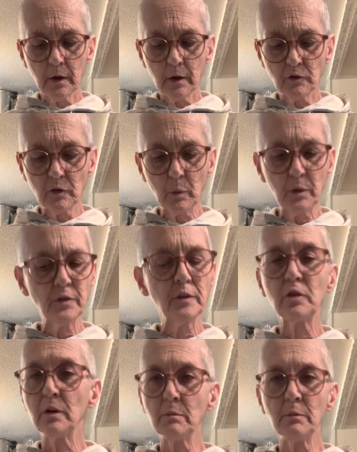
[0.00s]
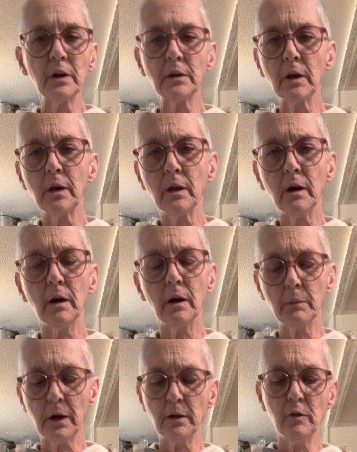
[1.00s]
So with the turmeric,
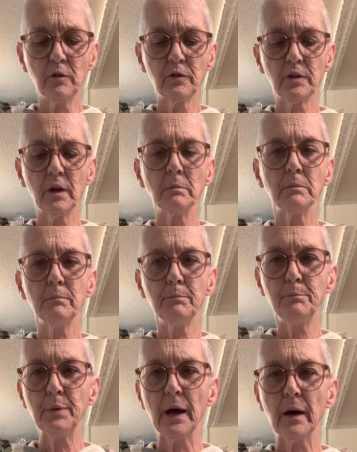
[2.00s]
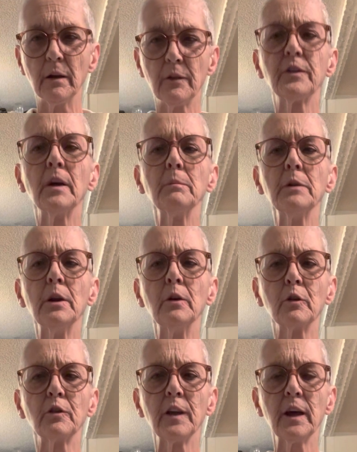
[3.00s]
I use something that
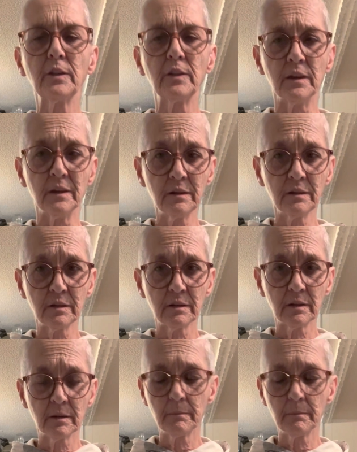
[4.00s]
looks like this.